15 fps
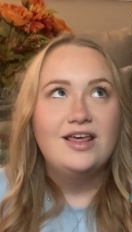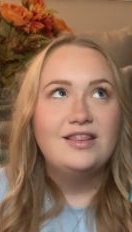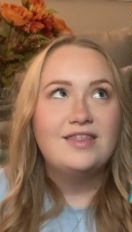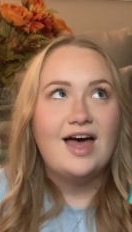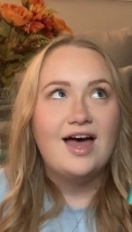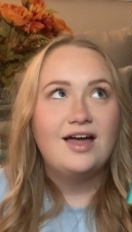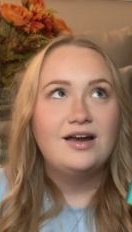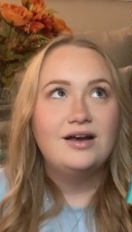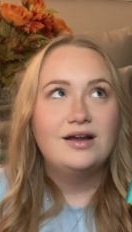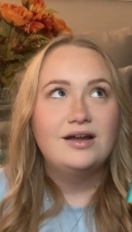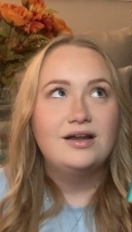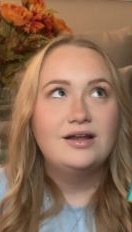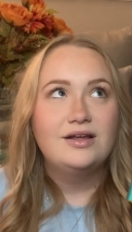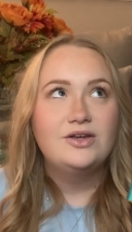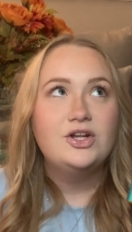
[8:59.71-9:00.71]
that,
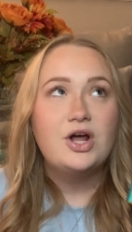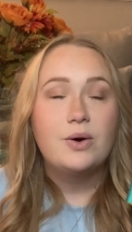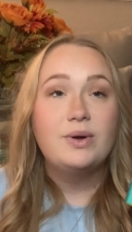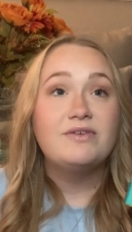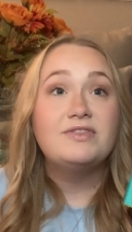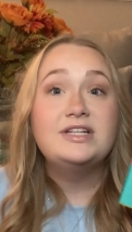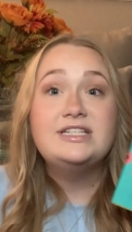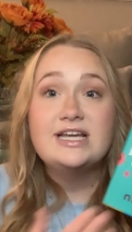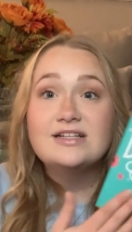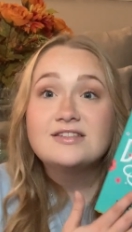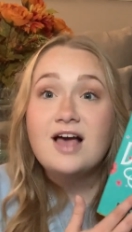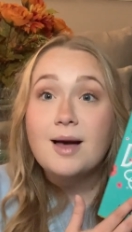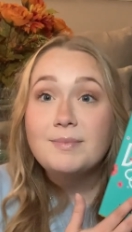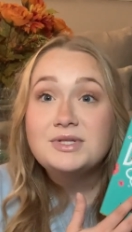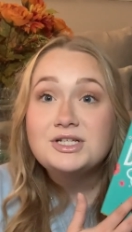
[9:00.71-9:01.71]
you know, if the dance
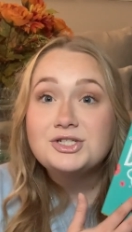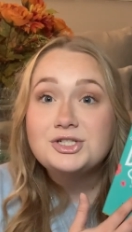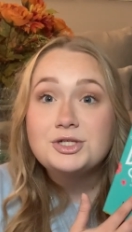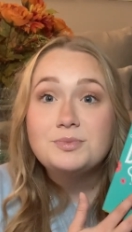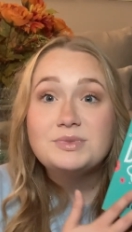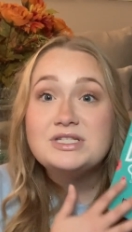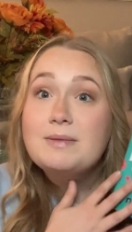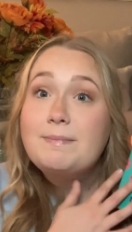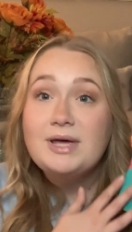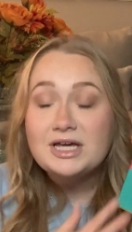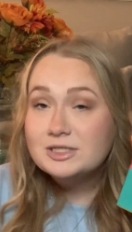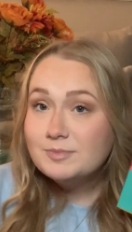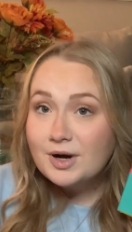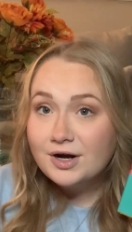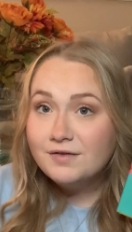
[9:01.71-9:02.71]
competition was the
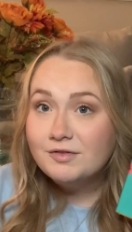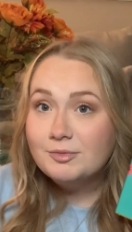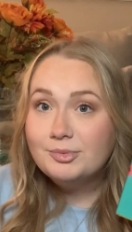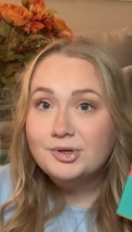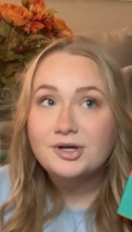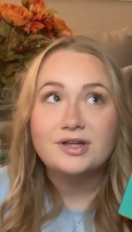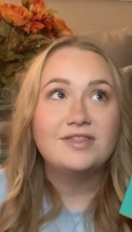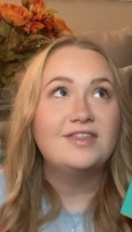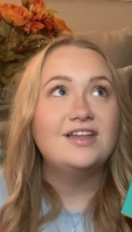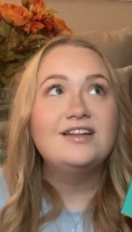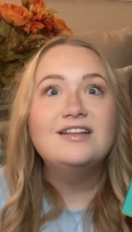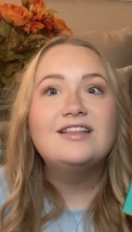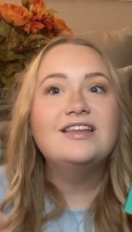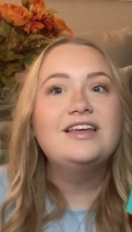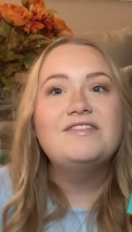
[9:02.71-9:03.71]
biggest part of the book,
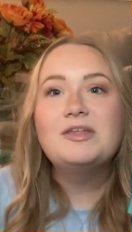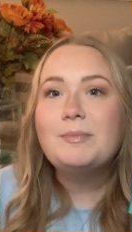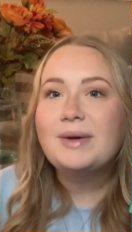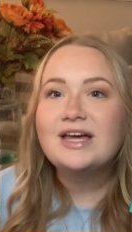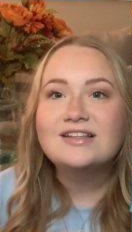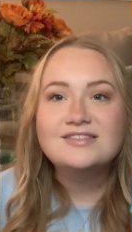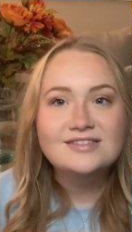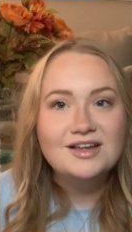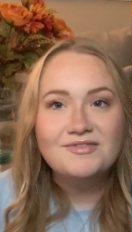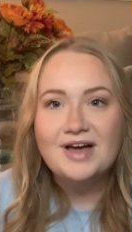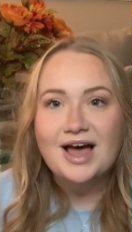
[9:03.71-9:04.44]
then leave the band stuff